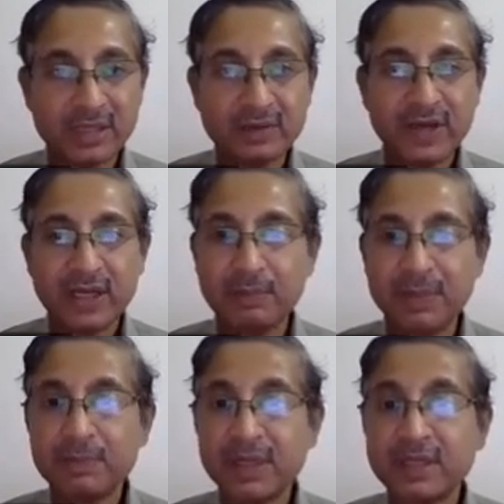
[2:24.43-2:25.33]

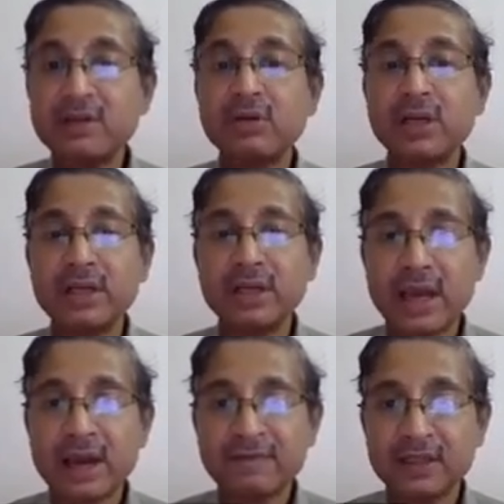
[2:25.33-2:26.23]
development, particularly
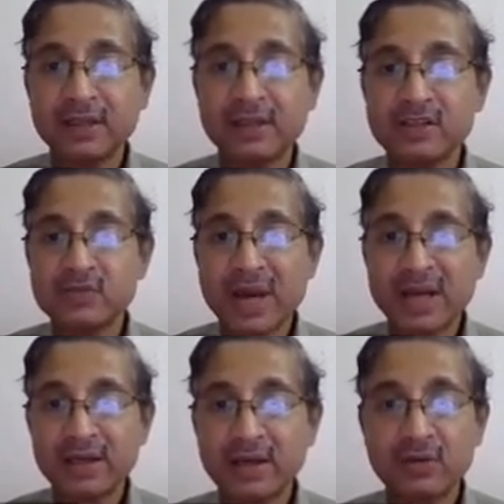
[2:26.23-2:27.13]
after the
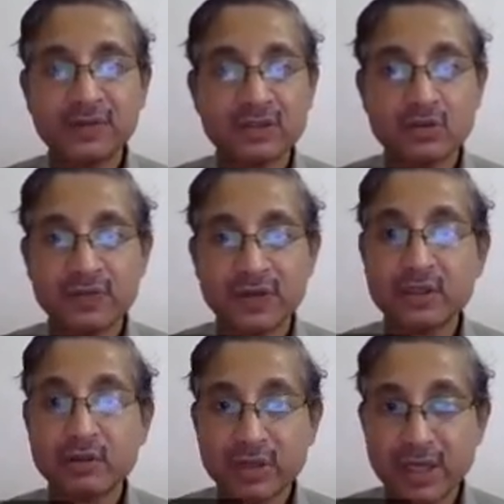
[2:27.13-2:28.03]
dismantling of the Soviet
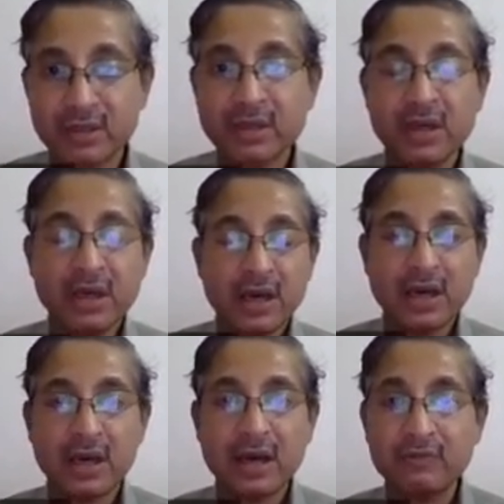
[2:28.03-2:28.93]
Union,
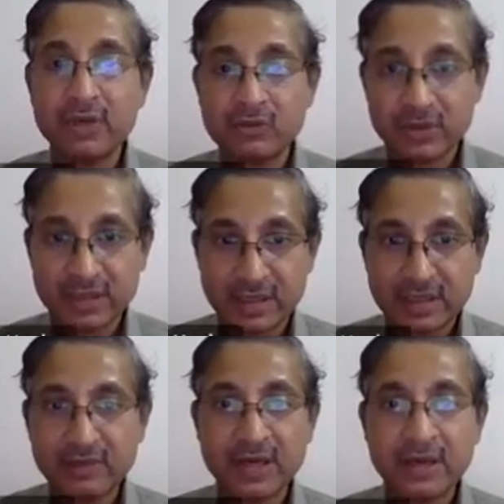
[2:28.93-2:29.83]
which was
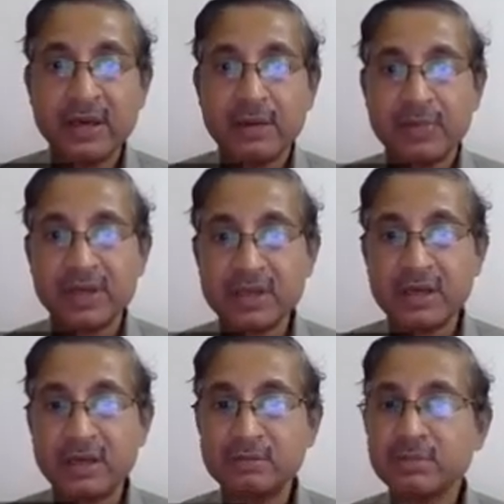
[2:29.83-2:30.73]
anyway
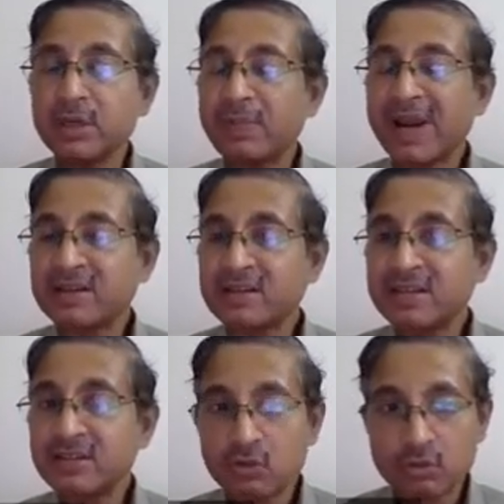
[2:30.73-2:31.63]

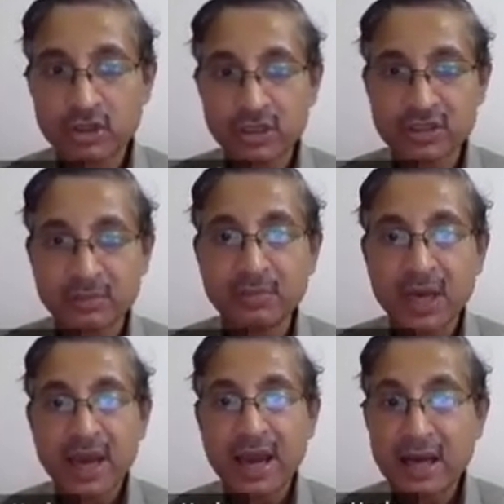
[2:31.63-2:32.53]
practicing socialism.
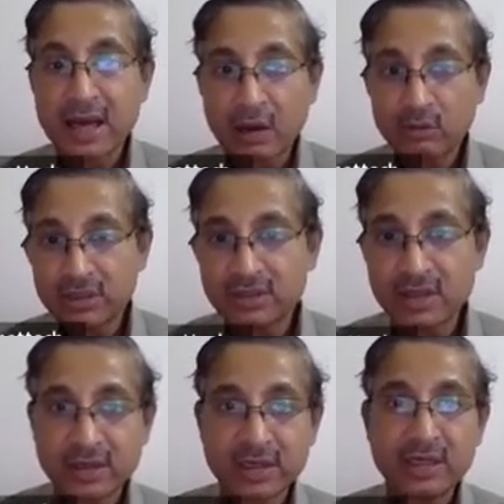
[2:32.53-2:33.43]
And now these
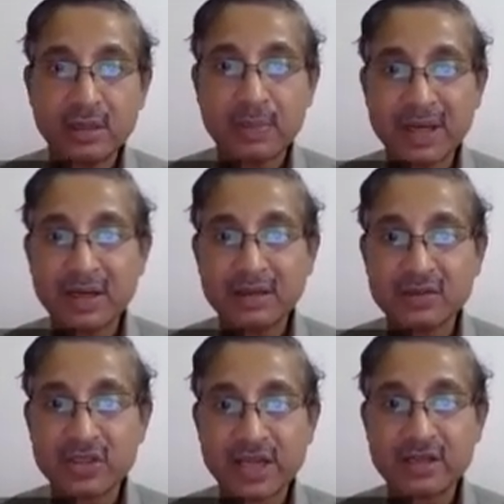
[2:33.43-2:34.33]
are independent
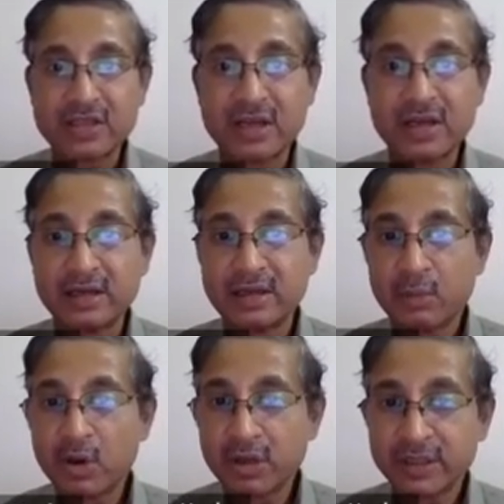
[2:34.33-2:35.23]
states,
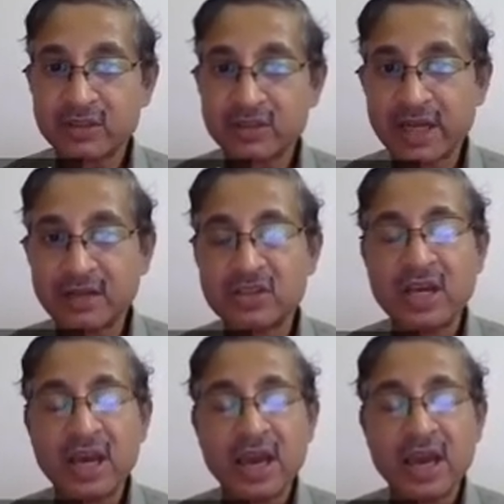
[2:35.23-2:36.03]
democratic states,